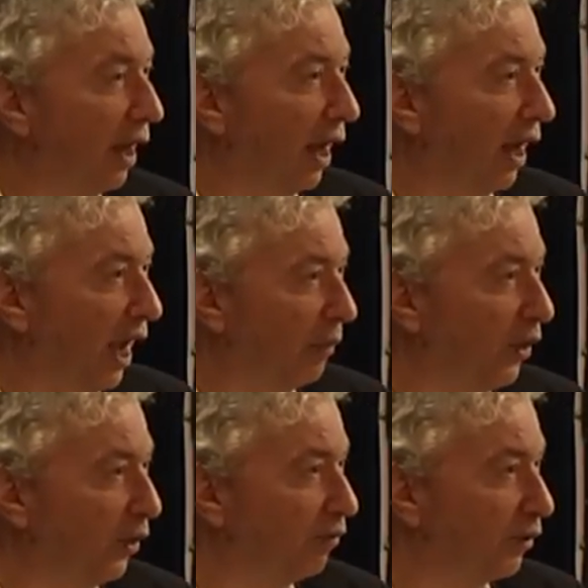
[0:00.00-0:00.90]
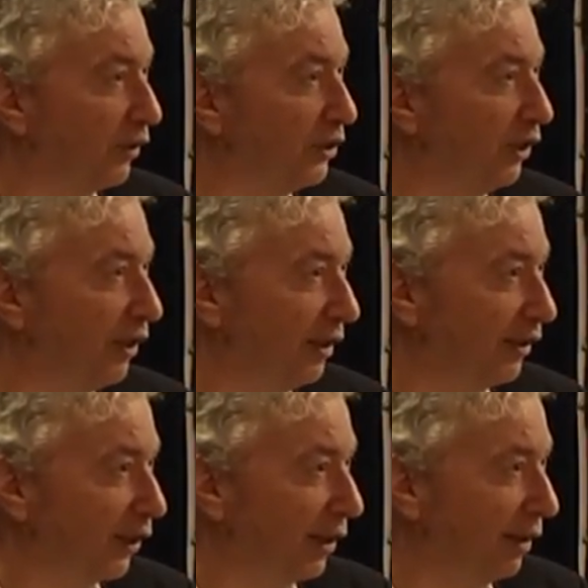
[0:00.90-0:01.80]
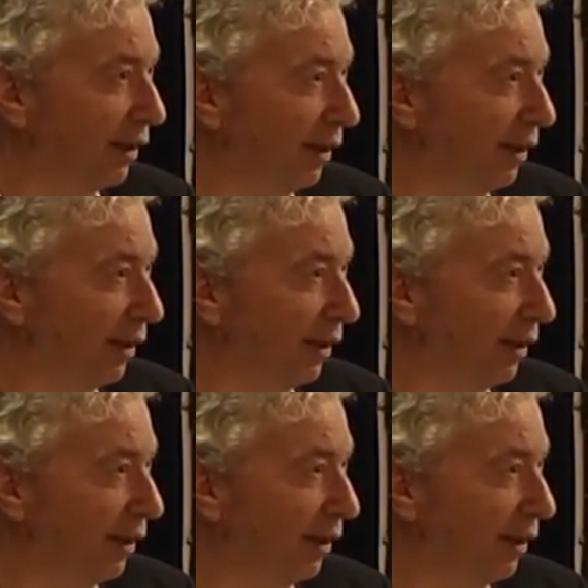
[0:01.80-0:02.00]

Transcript: I'm going for the centenary.